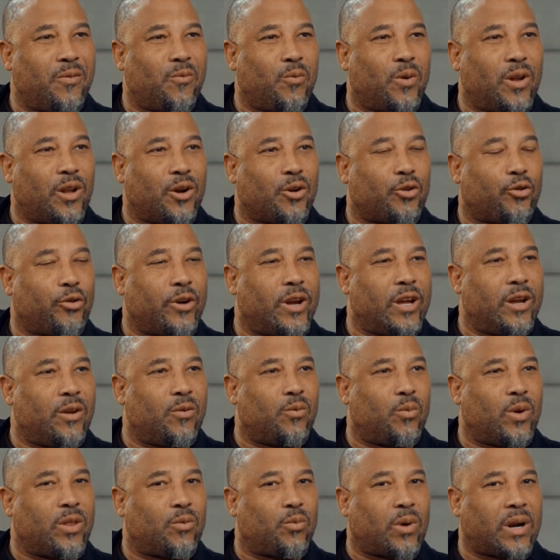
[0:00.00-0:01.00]
will agree
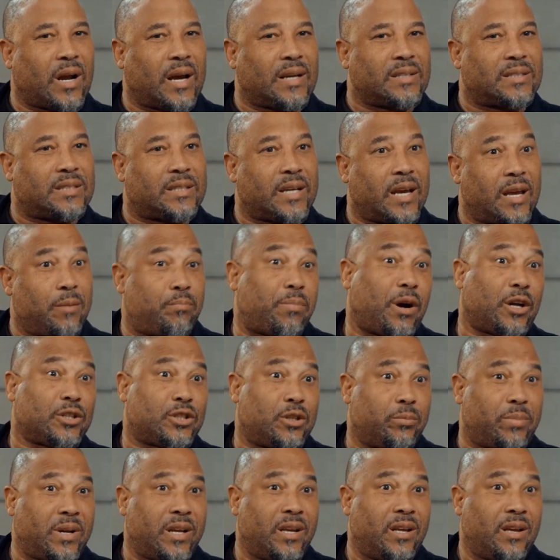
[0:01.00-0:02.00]
with what I say,
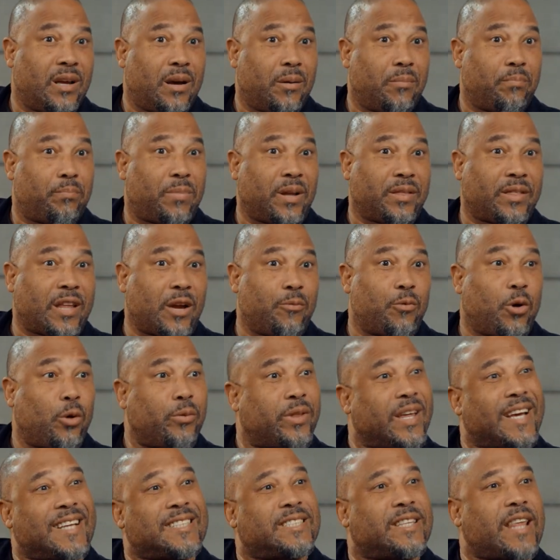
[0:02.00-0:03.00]
possibly, but they won't
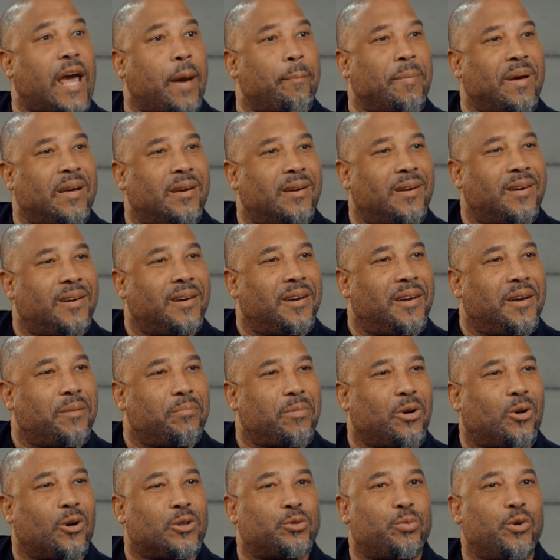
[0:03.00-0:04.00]
think it's them,
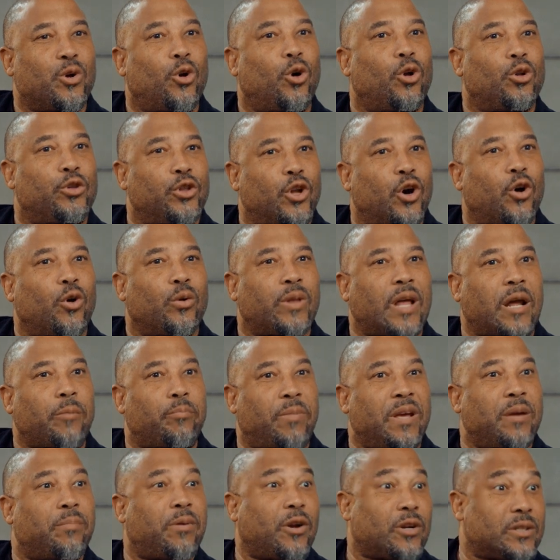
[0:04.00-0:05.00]
because we all know that
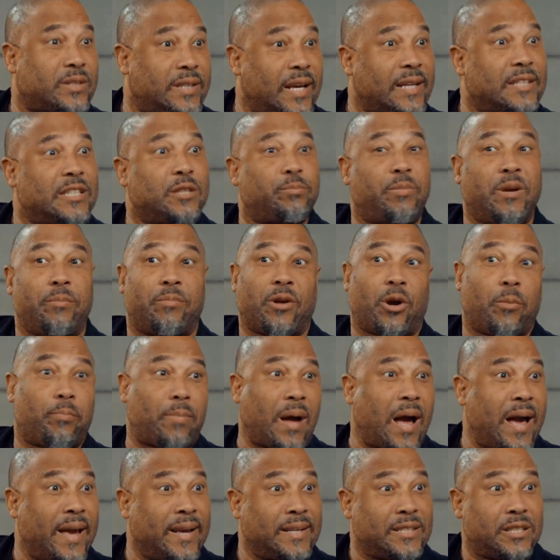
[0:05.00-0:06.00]
people are sexist, people are
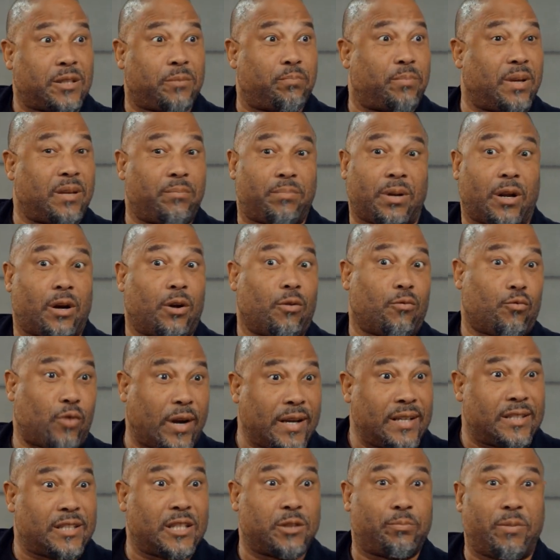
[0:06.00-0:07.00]
biased, people are
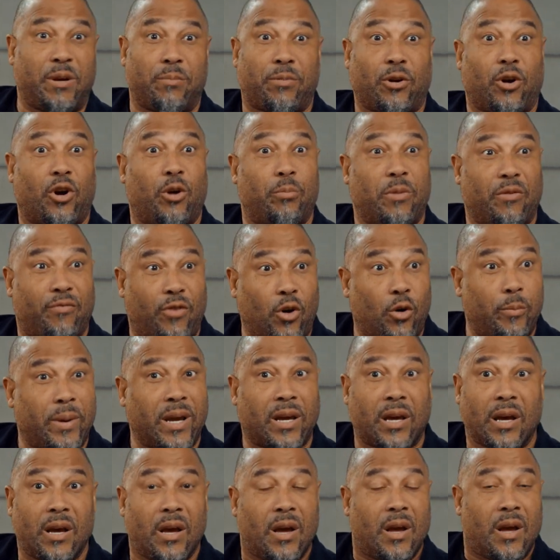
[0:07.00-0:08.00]
racist, people are
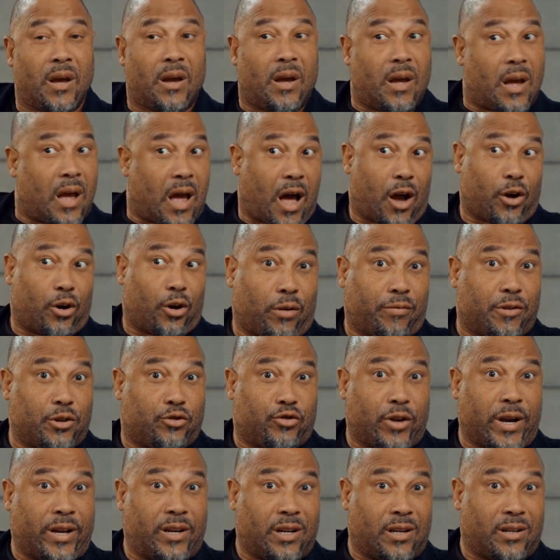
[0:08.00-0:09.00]
homophobic. I the
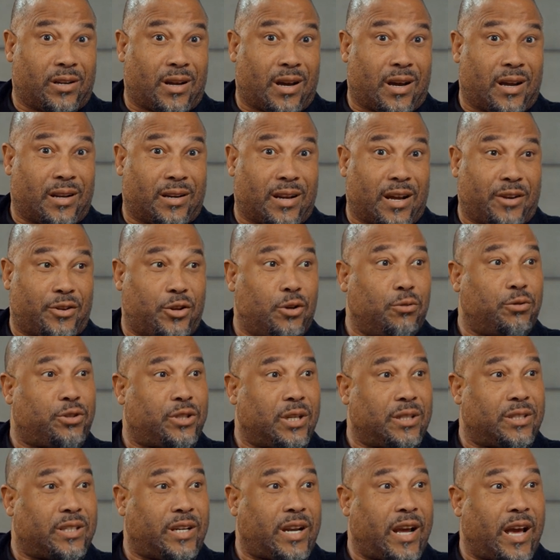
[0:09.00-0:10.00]
train at
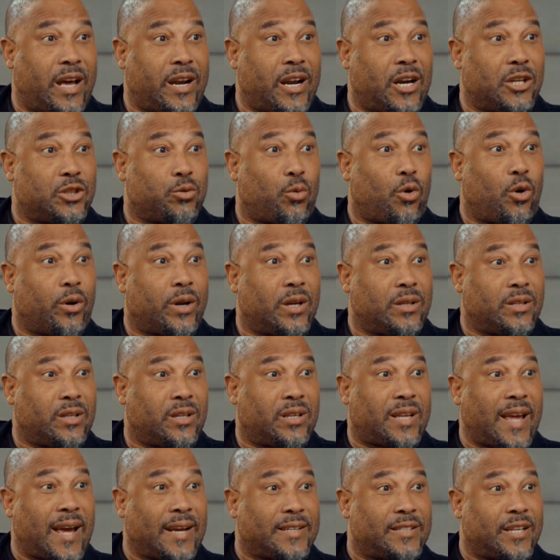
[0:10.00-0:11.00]
Euston today, and I was walking to the
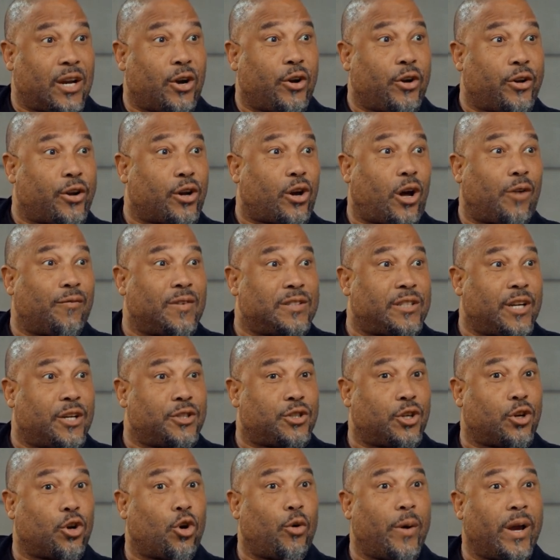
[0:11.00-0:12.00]
taxi. I heard a
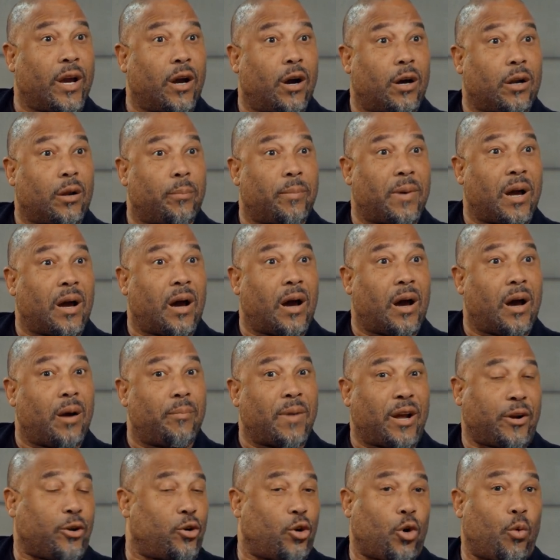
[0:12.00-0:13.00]
conversation going on.
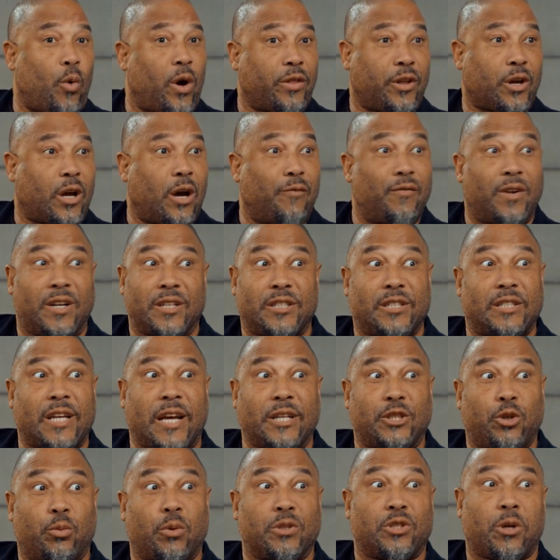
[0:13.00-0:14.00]
I don't know what the
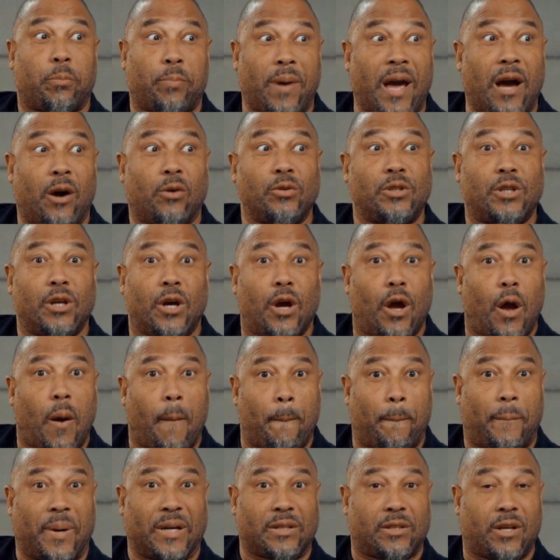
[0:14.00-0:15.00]
conversation was about,
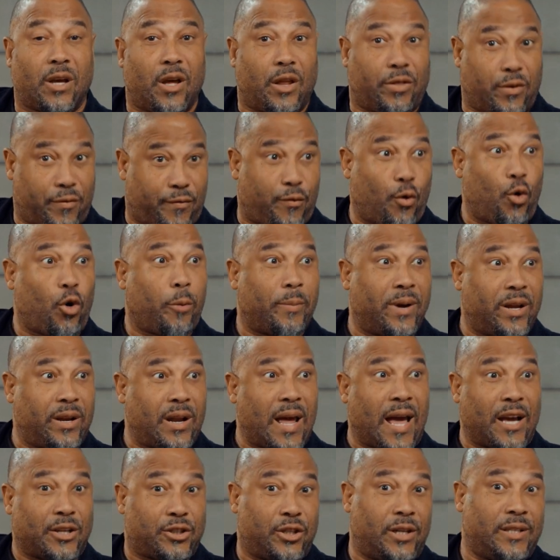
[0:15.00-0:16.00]
but the foreman
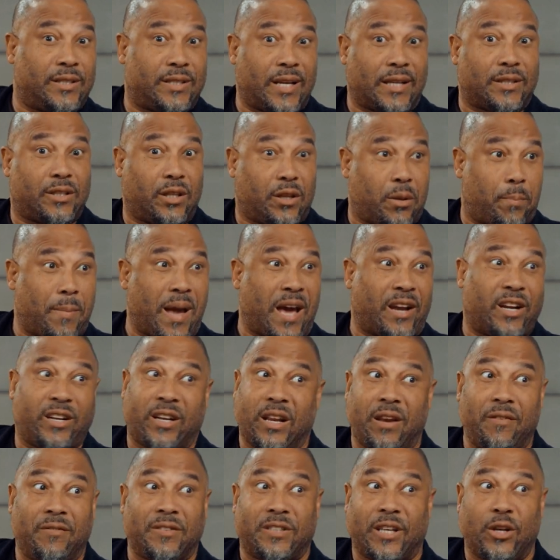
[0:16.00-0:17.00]
actually said to the man, I
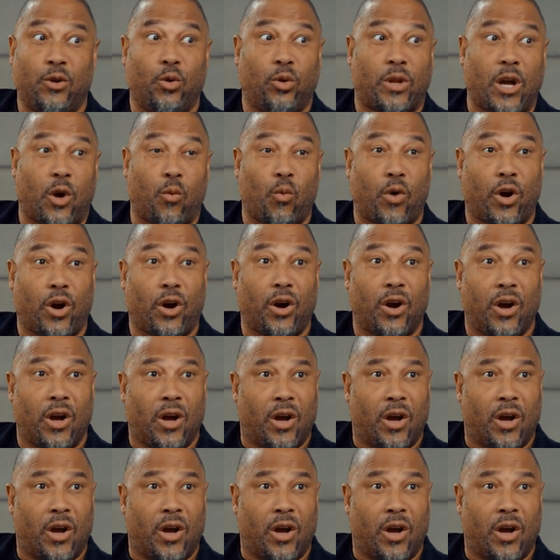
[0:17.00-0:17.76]
didn't even see who they were